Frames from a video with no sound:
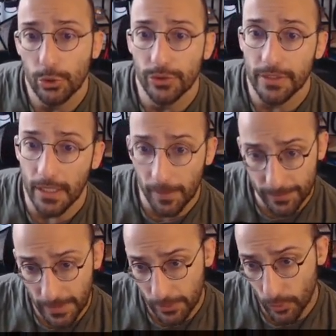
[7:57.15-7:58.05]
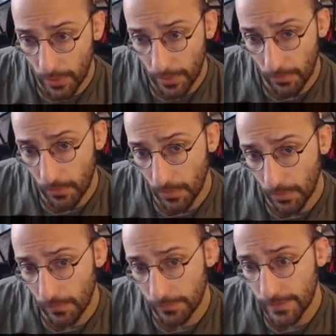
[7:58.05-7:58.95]
to the update URL
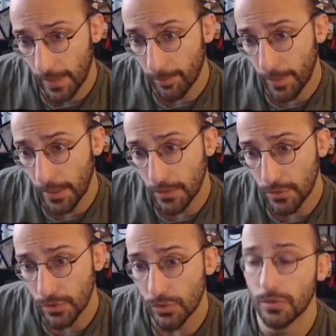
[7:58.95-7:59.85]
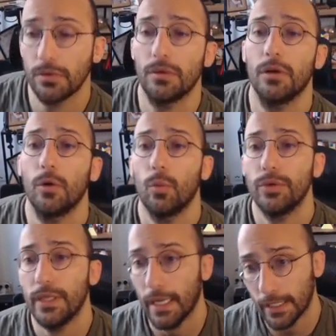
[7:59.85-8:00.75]
of that page with the